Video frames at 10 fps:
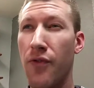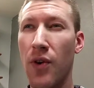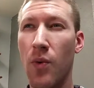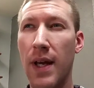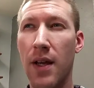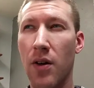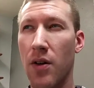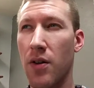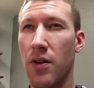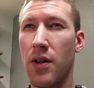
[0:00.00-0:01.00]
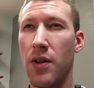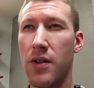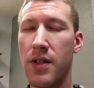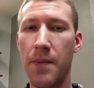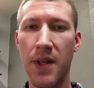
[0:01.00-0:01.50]
feel weak, or
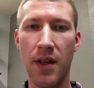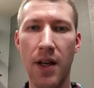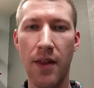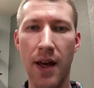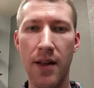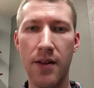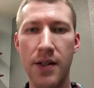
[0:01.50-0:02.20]
something like that.